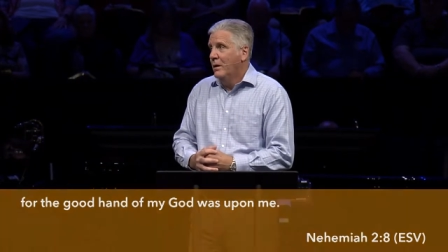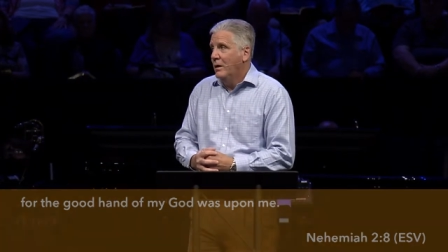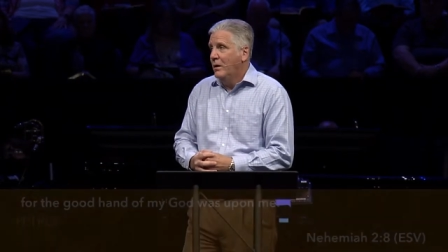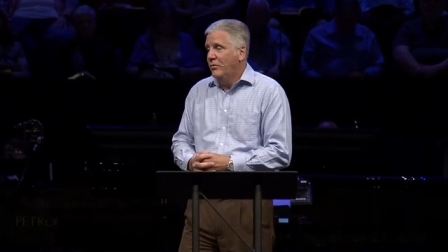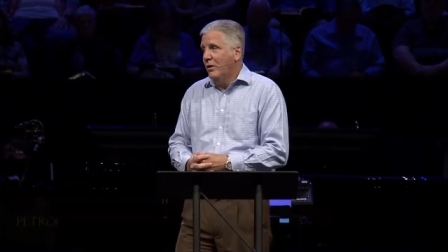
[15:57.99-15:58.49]

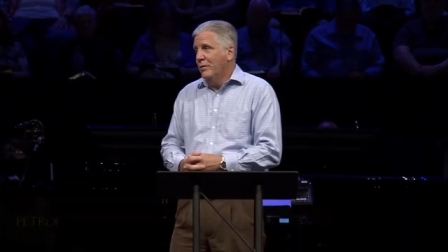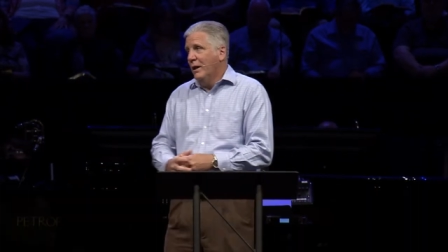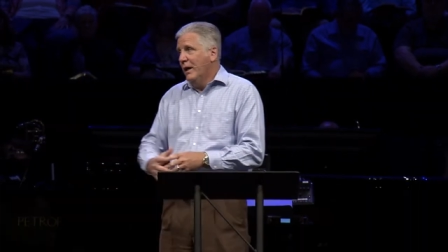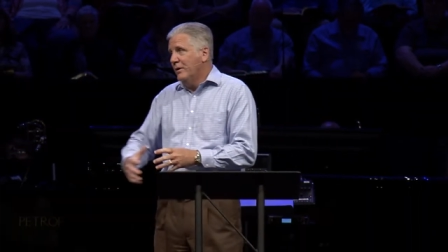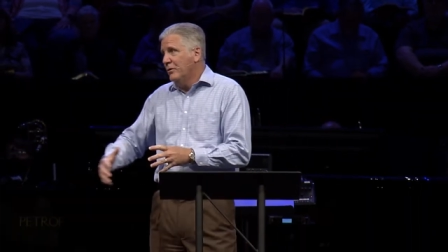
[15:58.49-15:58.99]
He's given
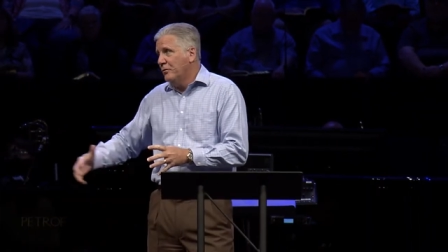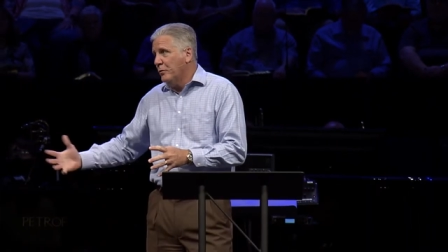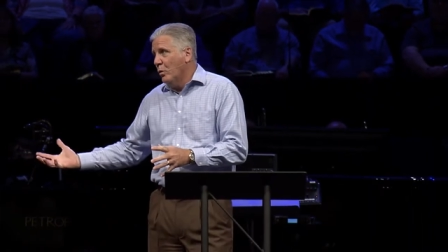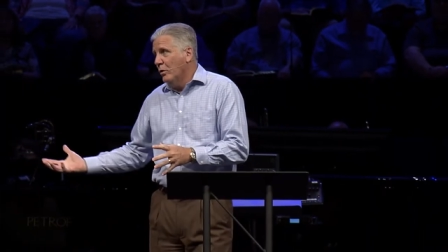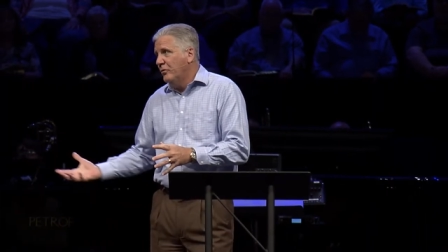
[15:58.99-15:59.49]
letters
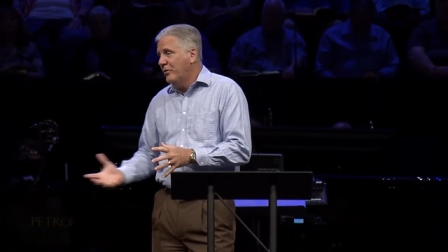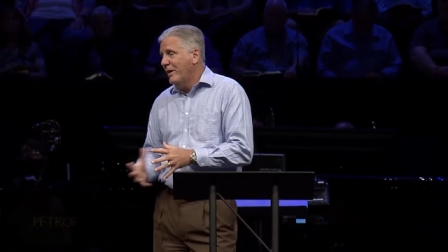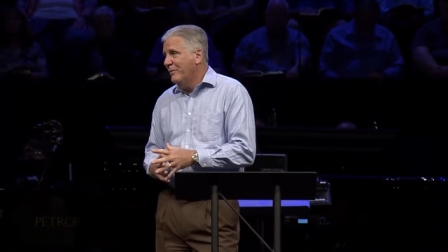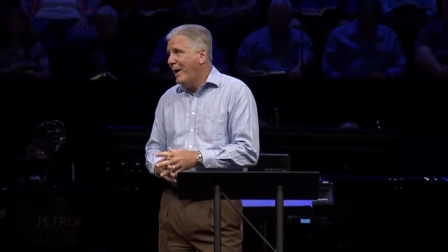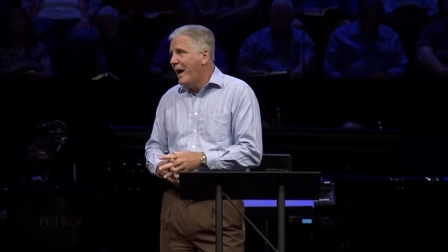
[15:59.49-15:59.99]
for
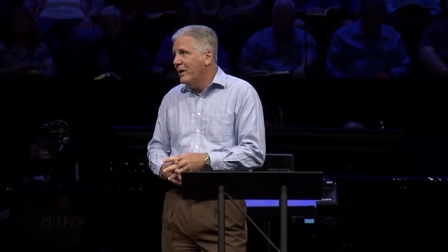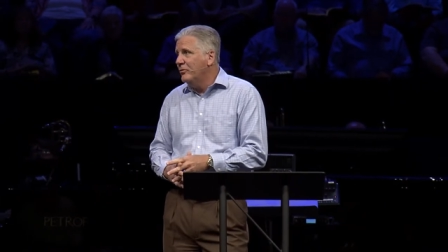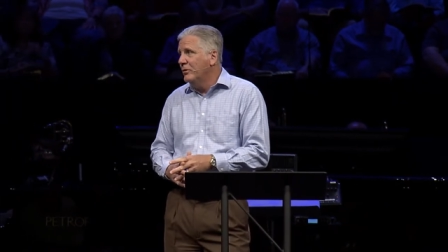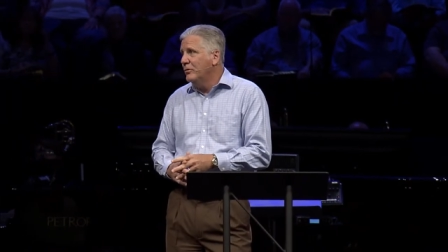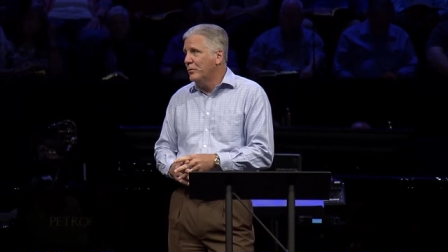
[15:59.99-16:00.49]
safe
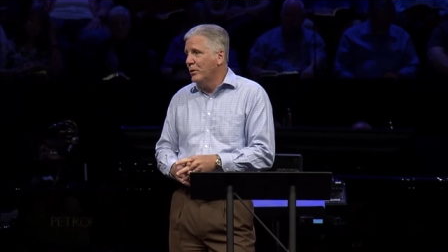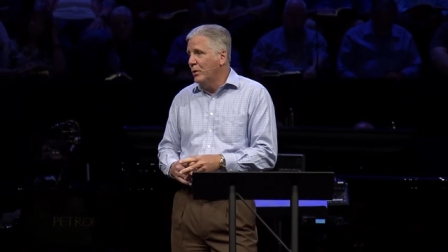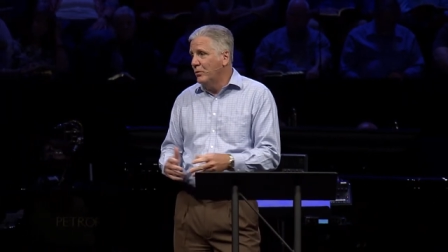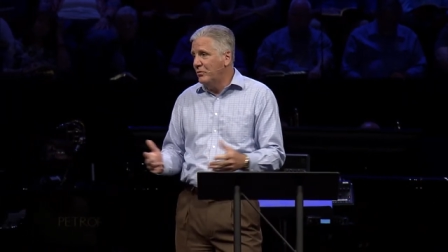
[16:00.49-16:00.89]
passage for those